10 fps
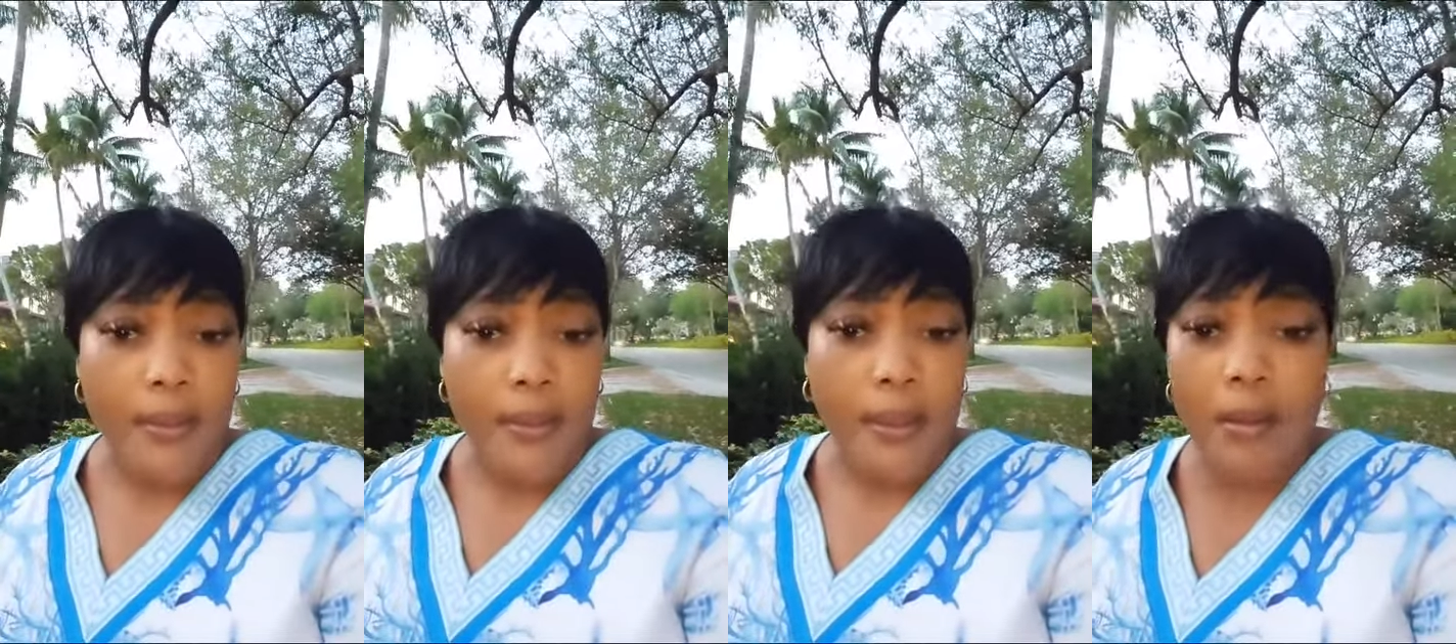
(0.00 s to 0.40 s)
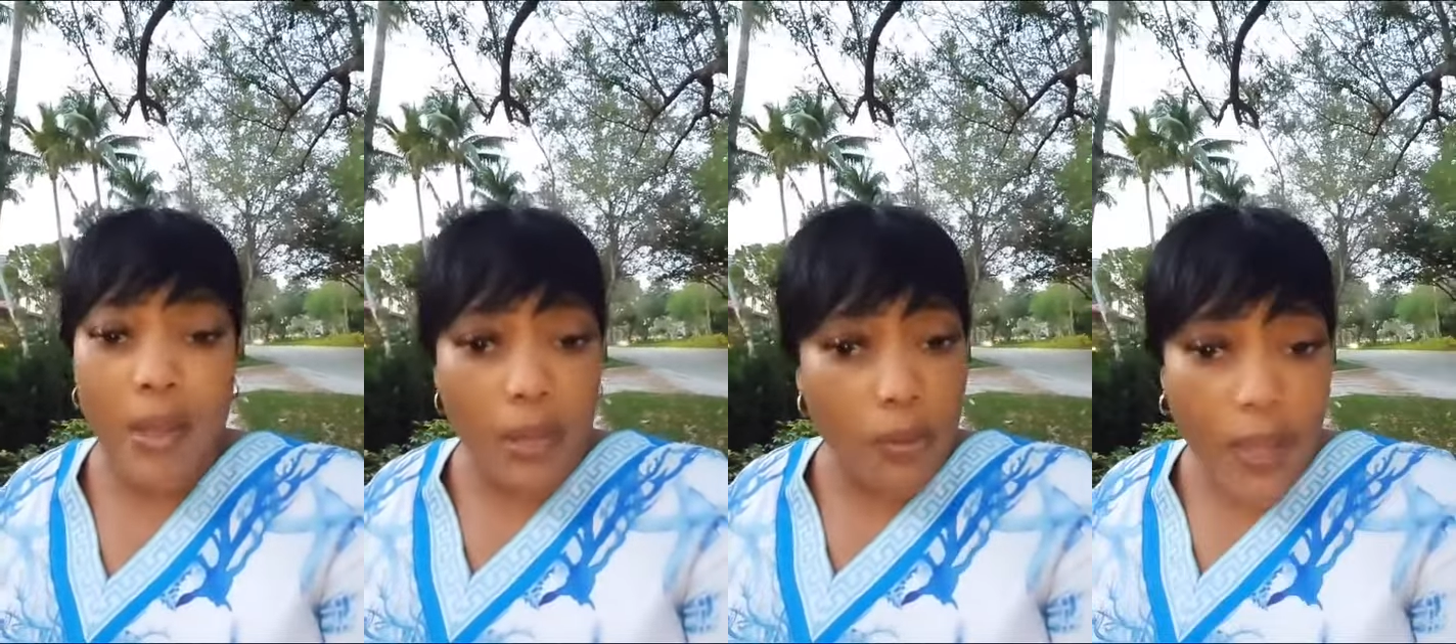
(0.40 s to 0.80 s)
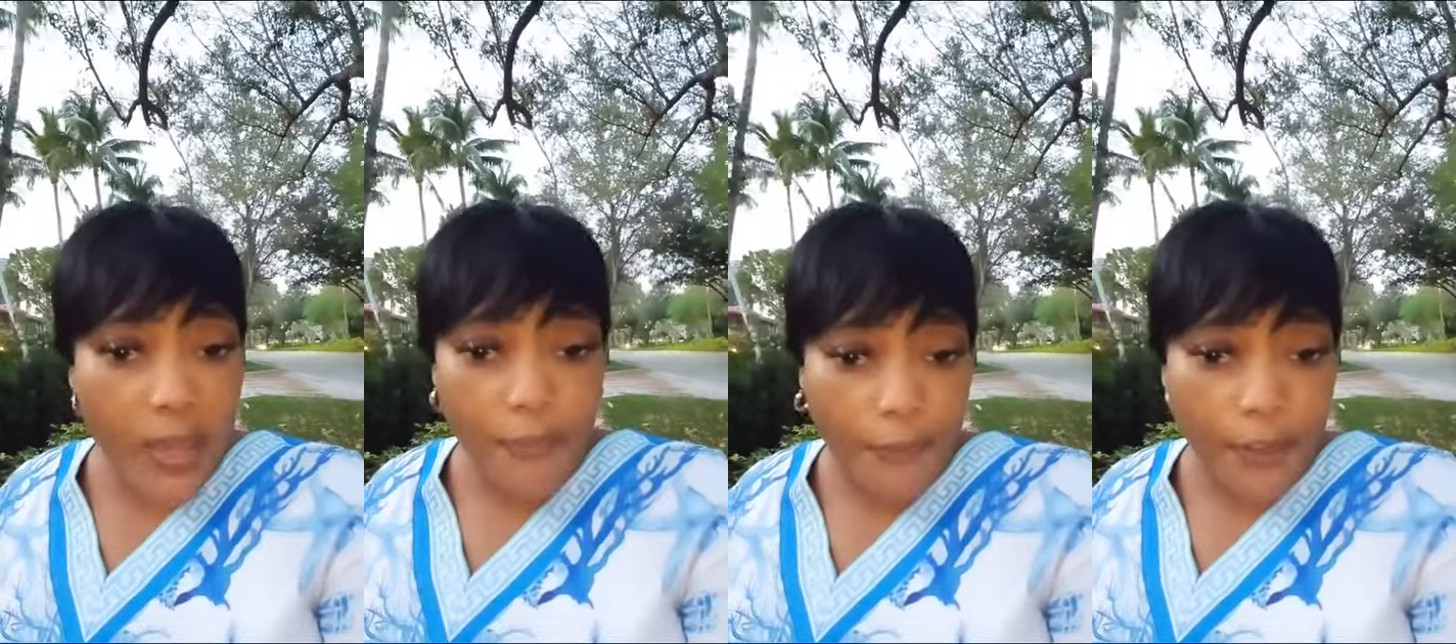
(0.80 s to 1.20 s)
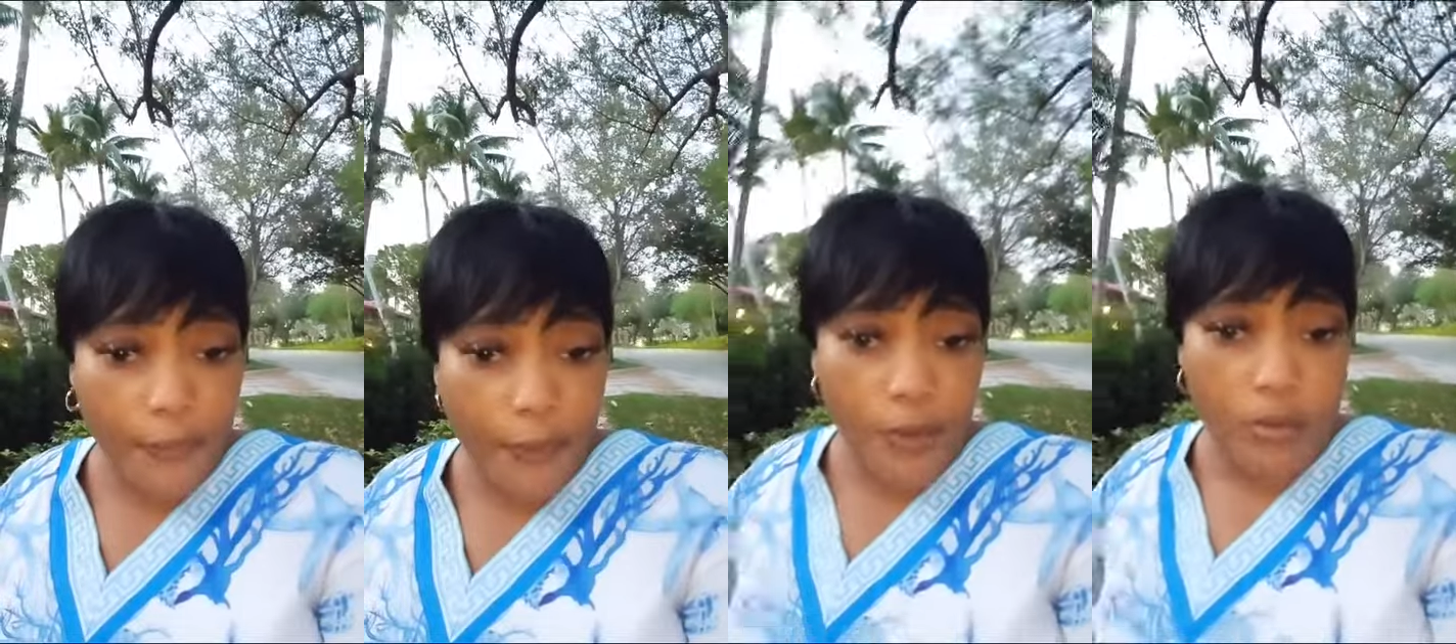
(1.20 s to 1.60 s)
And all the while you feel
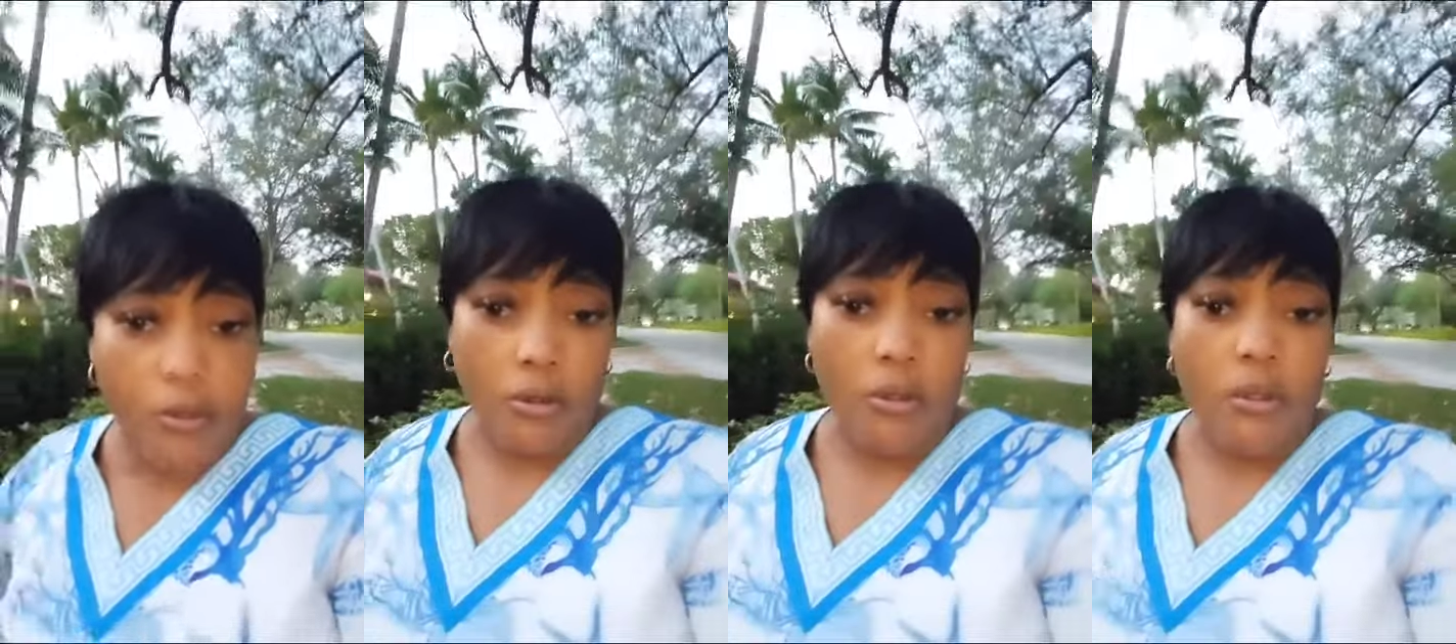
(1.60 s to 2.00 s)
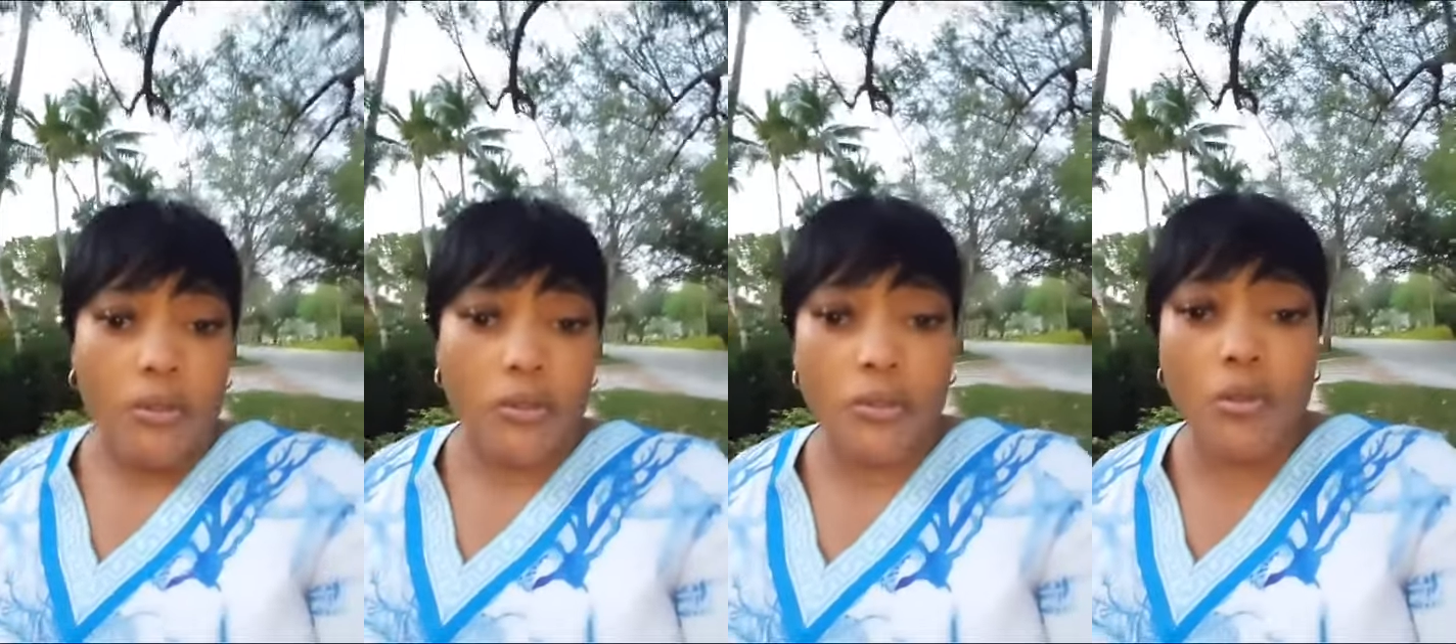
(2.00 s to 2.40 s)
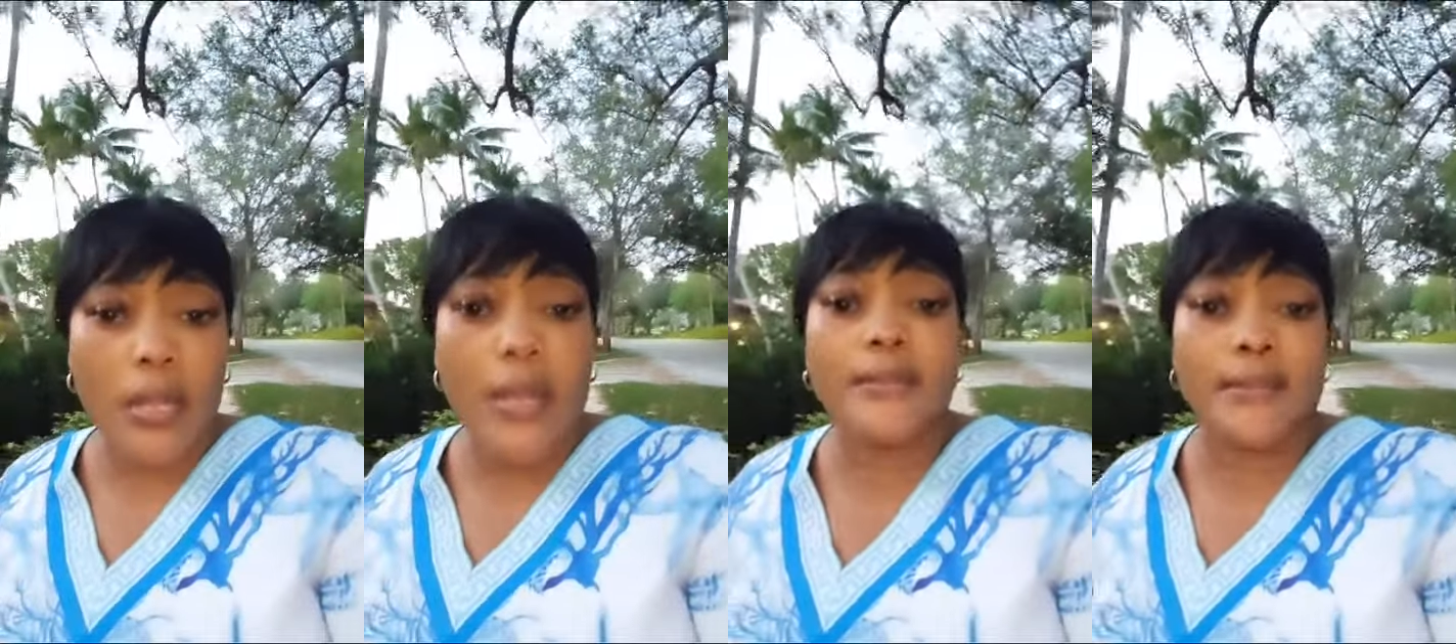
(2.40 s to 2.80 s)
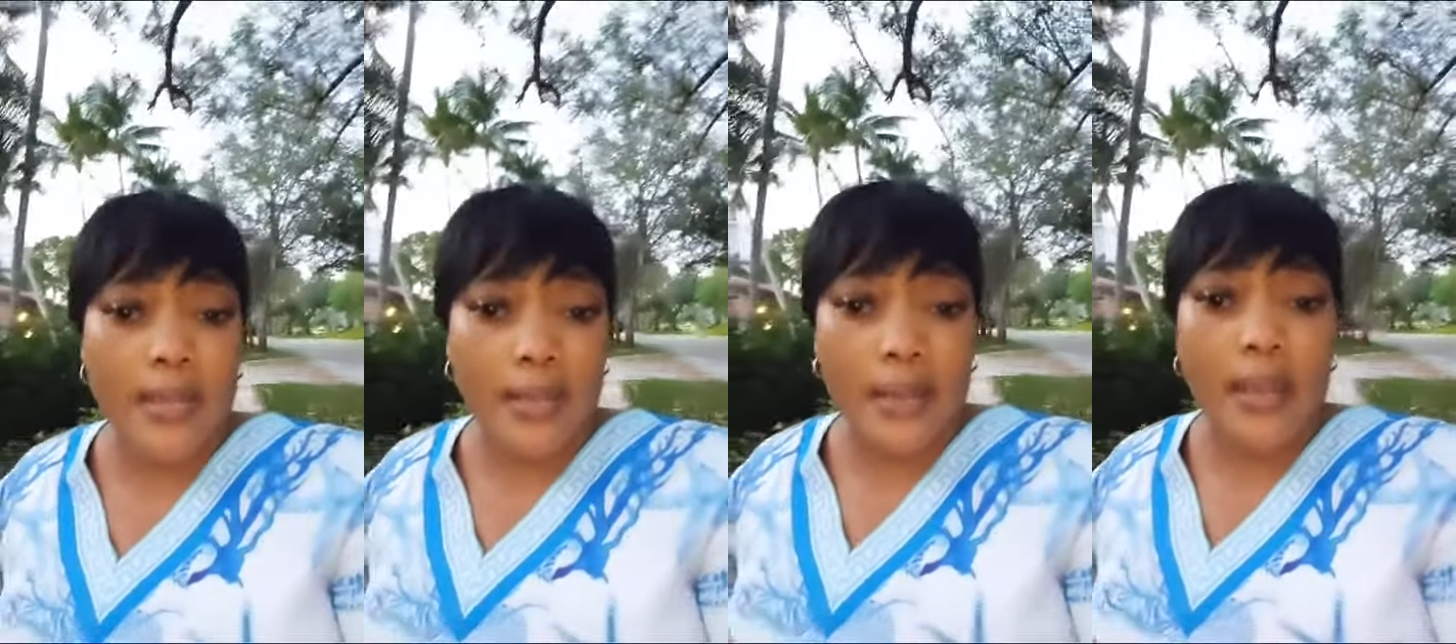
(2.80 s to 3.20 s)
for no oh. So no can't
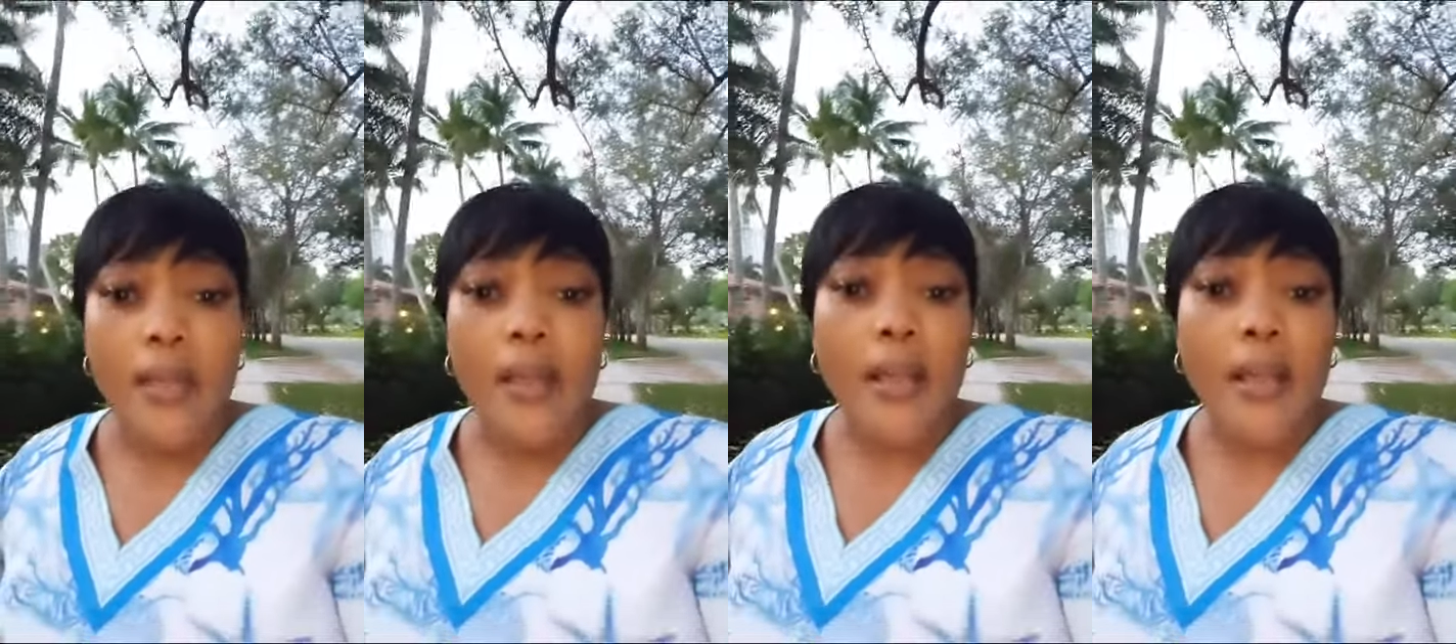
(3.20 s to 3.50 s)
stay there.